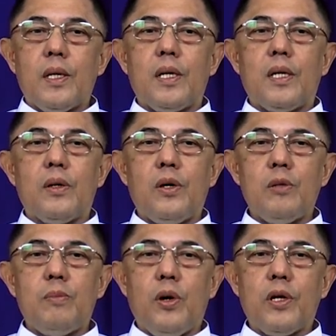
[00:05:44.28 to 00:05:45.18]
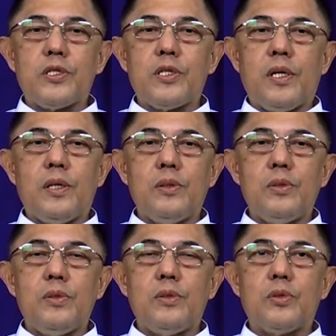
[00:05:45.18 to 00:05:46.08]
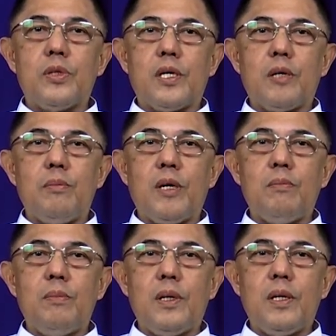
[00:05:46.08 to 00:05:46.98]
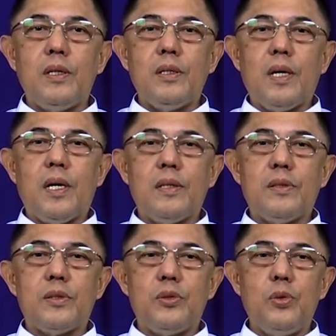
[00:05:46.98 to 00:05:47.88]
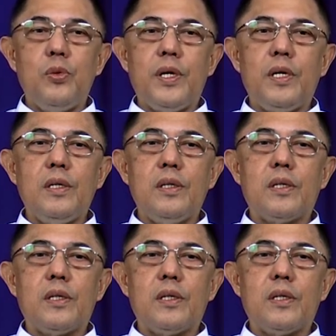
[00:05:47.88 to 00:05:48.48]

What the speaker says: It all boils down to the remembering and the doing